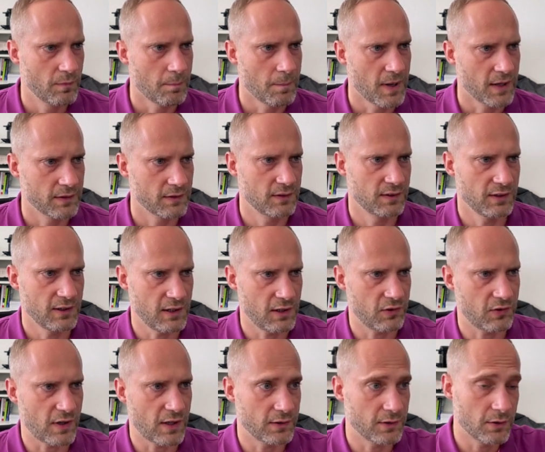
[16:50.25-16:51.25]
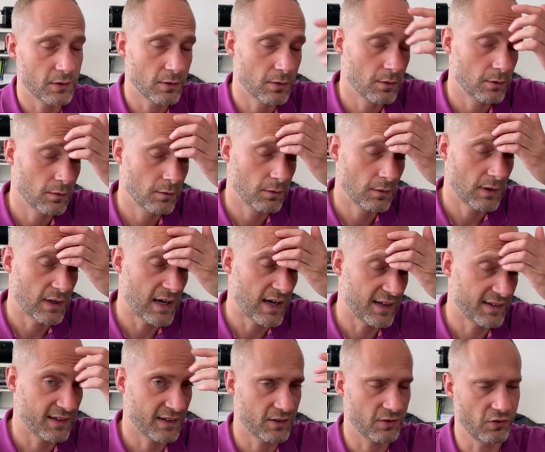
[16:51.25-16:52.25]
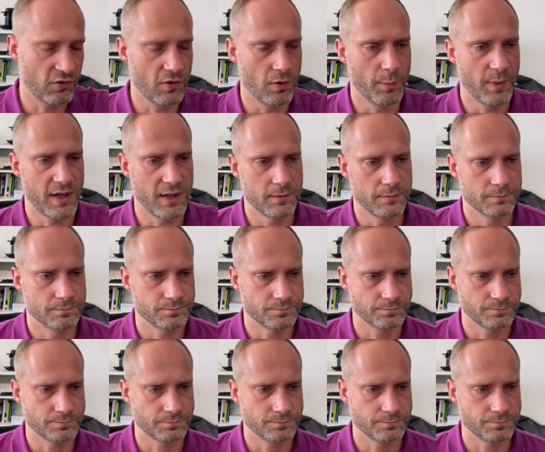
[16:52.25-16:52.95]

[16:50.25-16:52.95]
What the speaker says: but it's under attacker's domain.